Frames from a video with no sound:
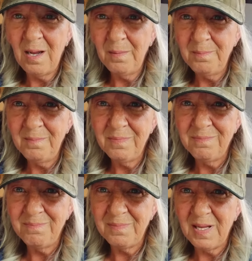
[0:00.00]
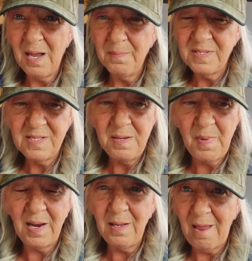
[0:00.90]
Come see
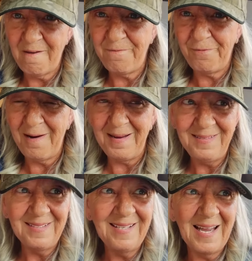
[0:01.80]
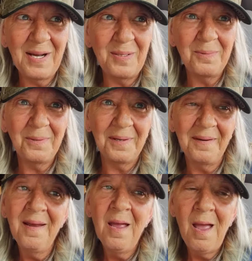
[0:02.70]
my life right now.
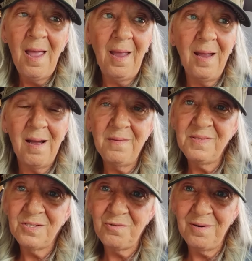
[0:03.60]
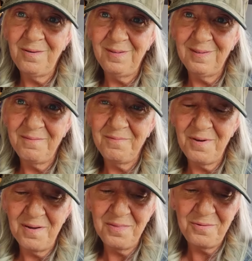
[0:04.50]
Or, hey, I've struggled. I've
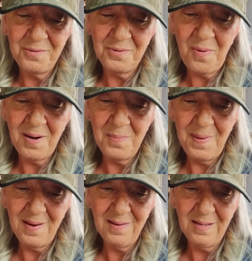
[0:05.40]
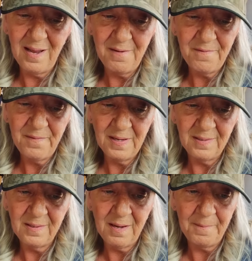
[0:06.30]
gone through quite a bit of life,
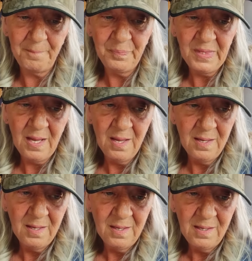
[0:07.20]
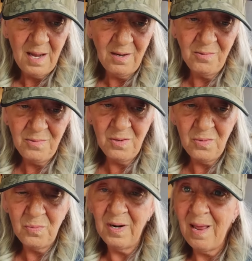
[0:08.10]
and I don't
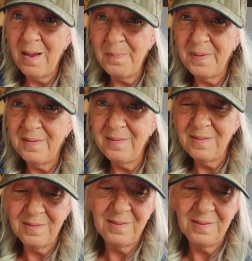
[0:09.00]
know what happened.